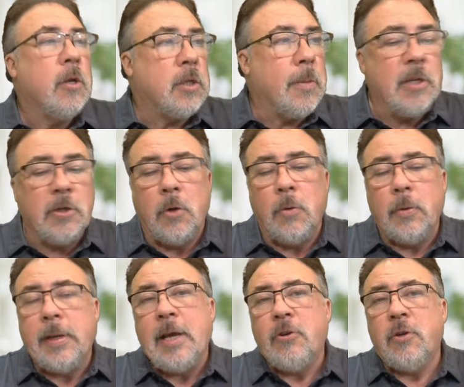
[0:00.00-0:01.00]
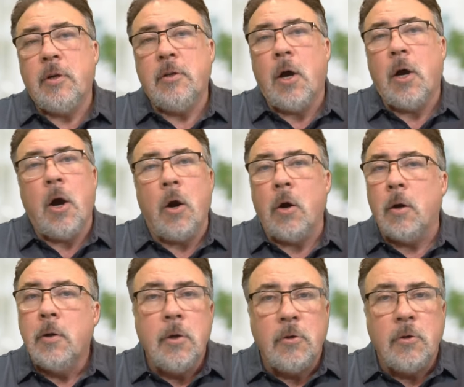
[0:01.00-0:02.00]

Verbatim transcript: Some of these locations are